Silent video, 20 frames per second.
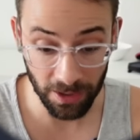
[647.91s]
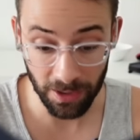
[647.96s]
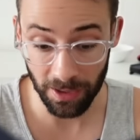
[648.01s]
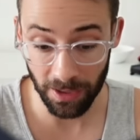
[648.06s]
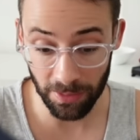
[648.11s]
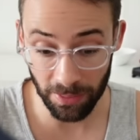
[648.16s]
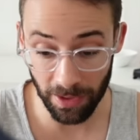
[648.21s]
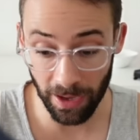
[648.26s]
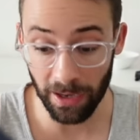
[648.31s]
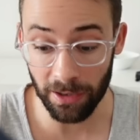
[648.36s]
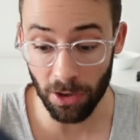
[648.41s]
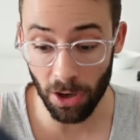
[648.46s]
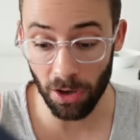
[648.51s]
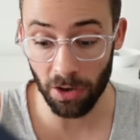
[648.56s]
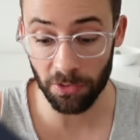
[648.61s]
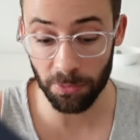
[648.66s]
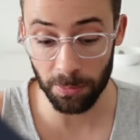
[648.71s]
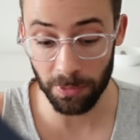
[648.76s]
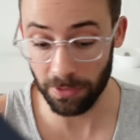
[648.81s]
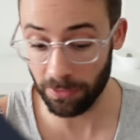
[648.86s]
and that
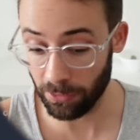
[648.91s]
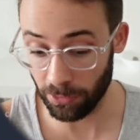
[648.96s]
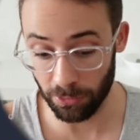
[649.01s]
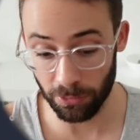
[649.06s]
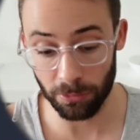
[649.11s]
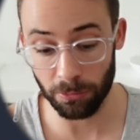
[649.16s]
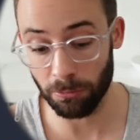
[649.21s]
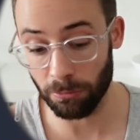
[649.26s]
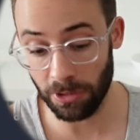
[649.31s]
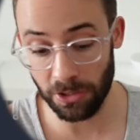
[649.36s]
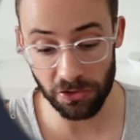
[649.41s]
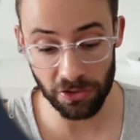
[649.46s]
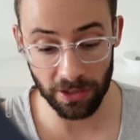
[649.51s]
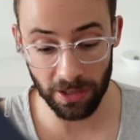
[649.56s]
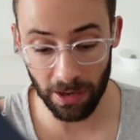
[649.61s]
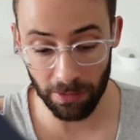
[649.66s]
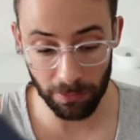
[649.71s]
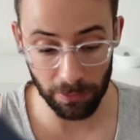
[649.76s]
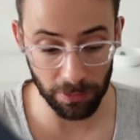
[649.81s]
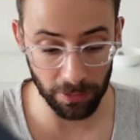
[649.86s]
caused me to rejig
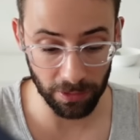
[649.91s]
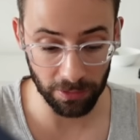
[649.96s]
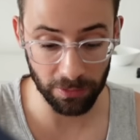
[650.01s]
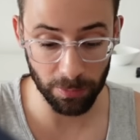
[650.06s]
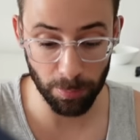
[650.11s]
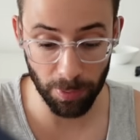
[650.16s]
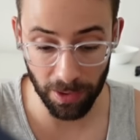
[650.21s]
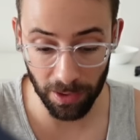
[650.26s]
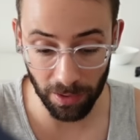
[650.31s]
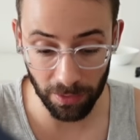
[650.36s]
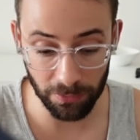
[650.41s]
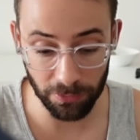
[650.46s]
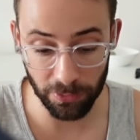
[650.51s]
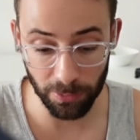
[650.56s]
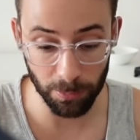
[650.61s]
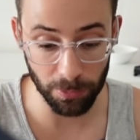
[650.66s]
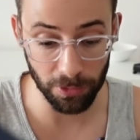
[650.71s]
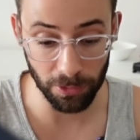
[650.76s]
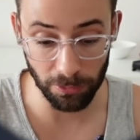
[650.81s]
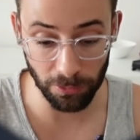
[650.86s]
everything to pay off
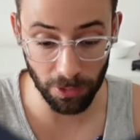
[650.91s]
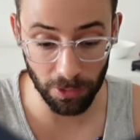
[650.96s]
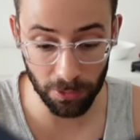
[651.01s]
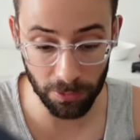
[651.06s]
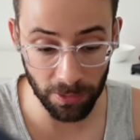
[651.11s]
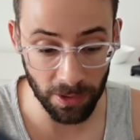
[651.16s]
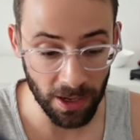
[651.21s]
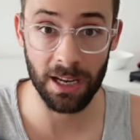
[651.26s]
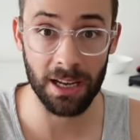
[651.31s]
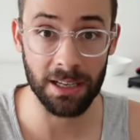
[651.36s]
some of the loan